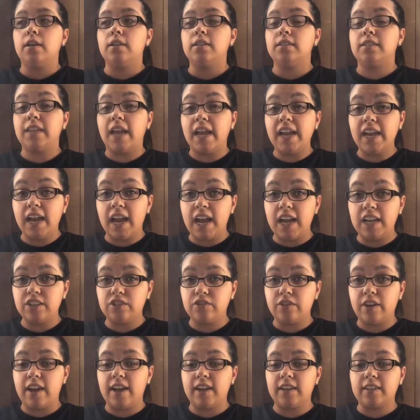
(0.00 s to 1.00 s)
Signed
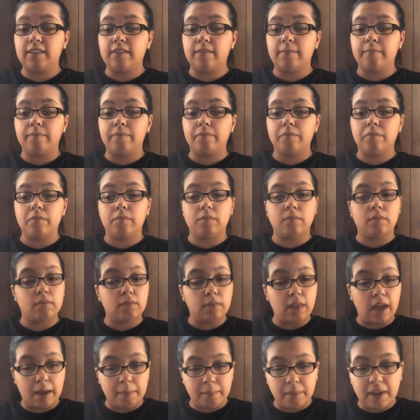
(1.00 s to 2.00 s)
contract.
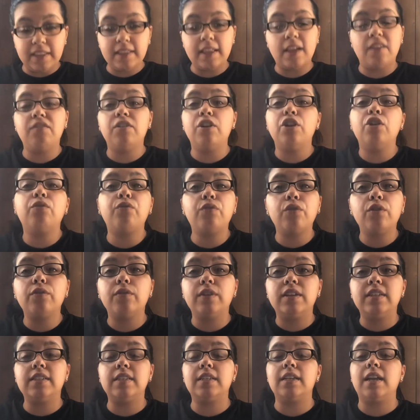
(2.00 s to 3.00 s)
I made that video for a
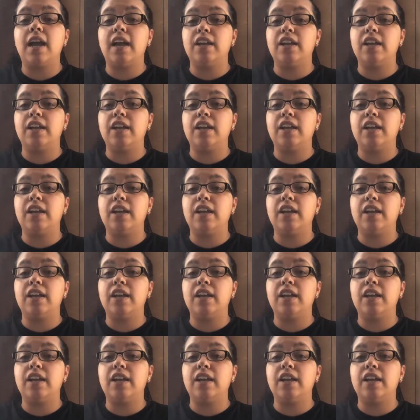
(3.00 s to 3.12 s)
reason.